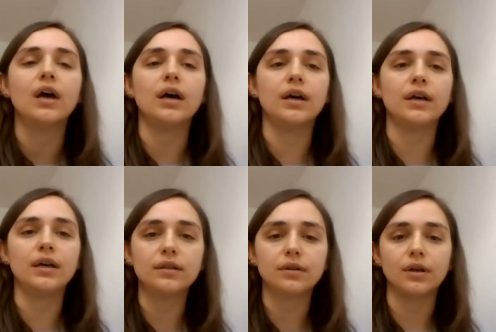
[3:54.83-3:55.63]
uh,
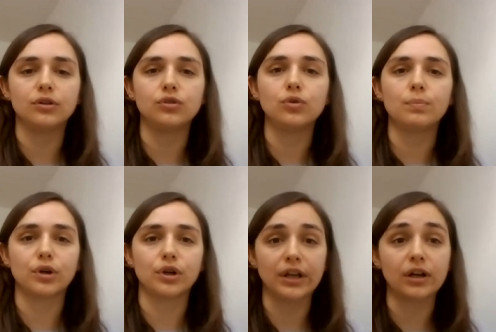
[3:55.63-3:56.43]
in uh, two
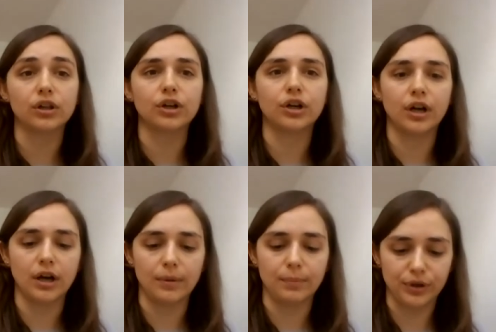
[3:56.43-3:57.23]
particular
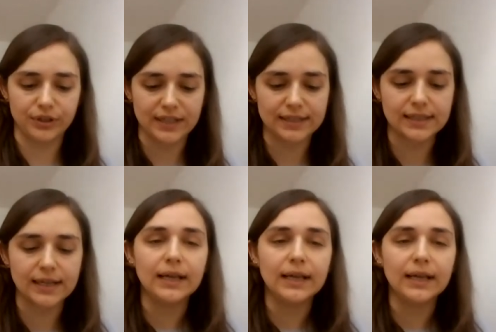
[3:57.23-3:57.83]
uh, persons.